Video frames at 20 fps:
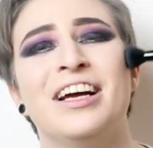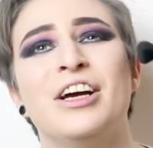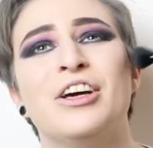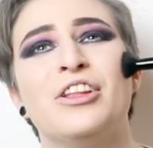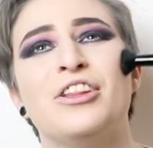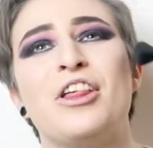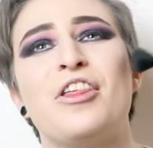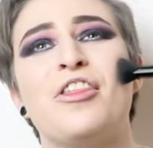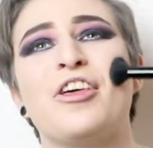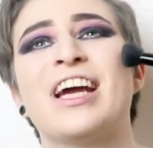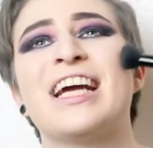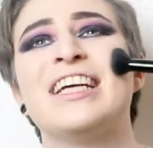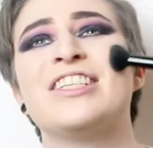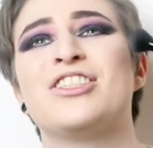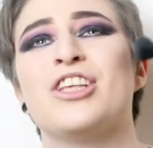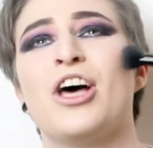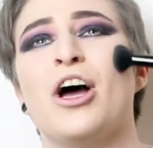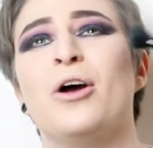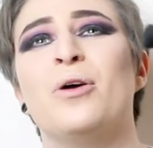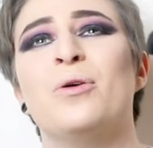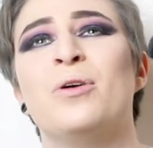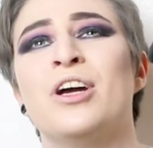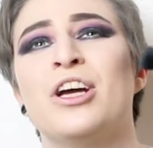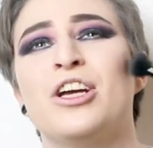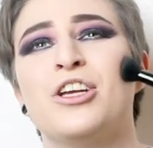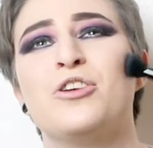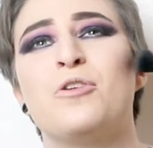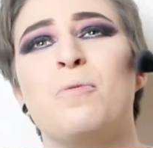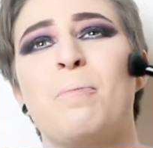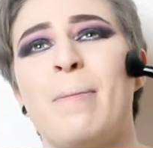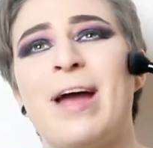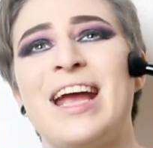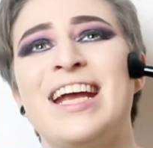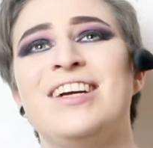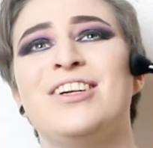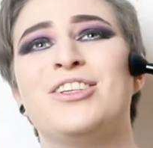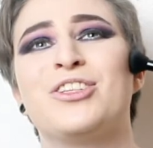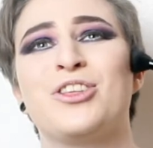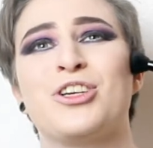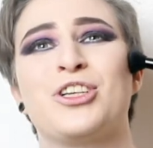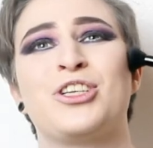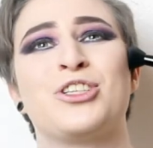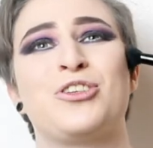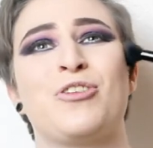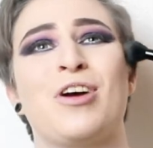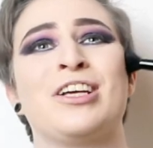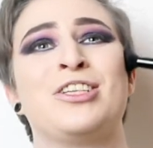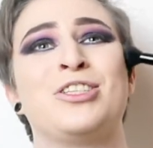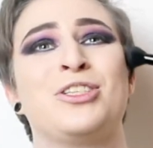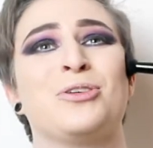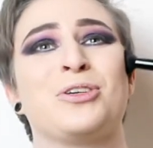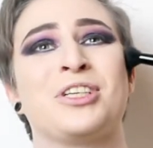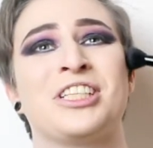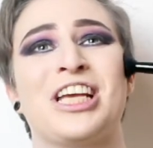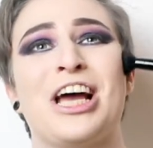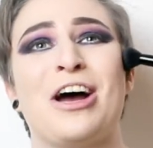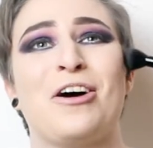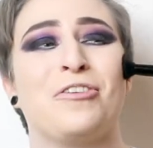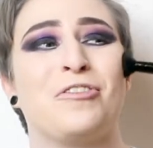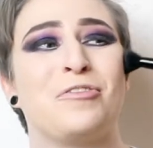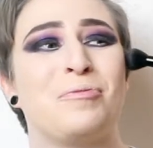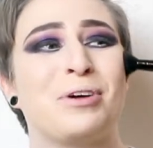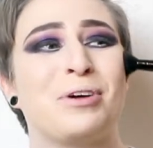The thing is though, you made the stress yourself